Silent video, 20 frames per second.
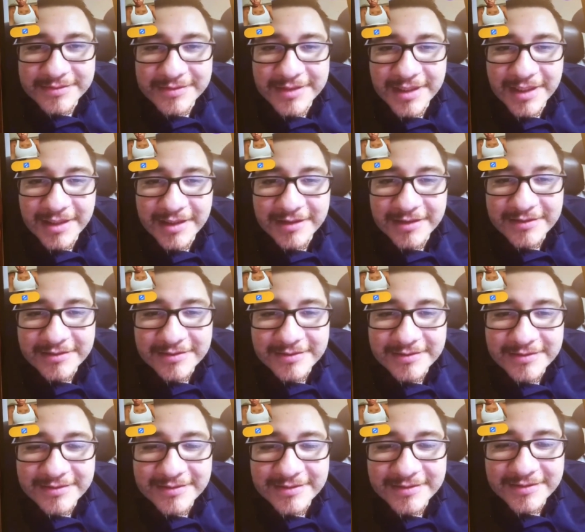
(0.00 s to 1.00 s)
Yeah. So what are
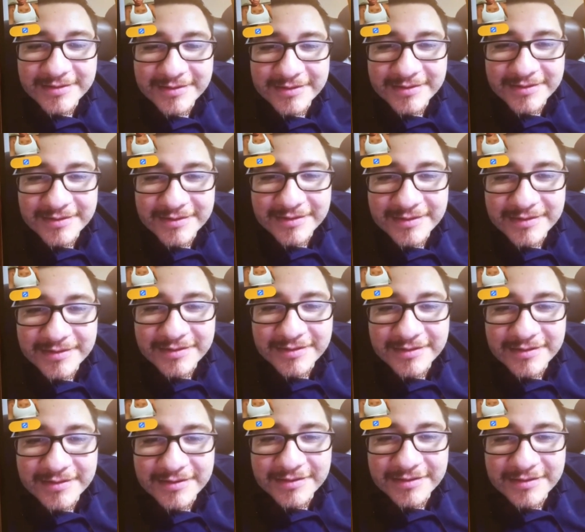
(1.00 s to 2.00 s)
you doing on
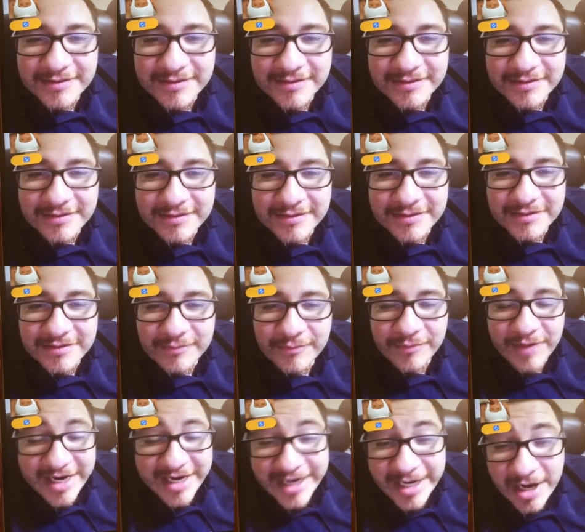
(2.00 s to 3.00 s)
here?
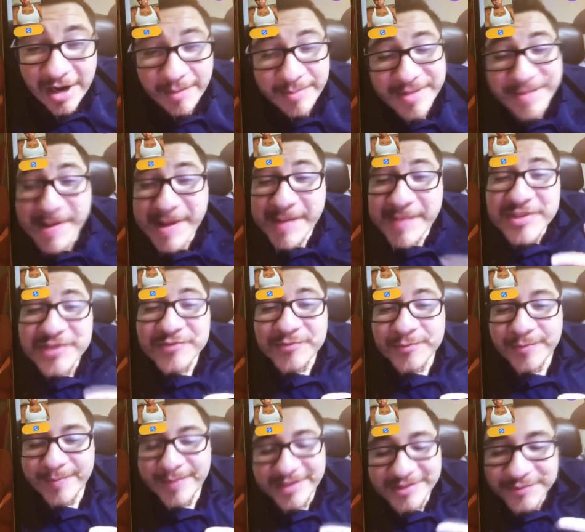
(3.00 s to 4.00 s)
Right now, I'm being
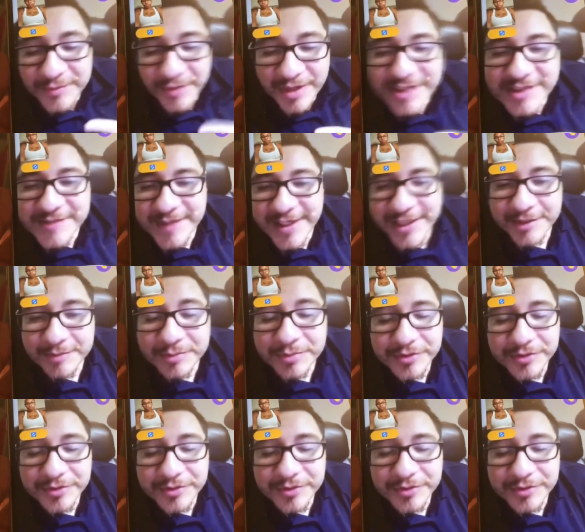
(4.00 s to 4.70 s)
mesmerized by your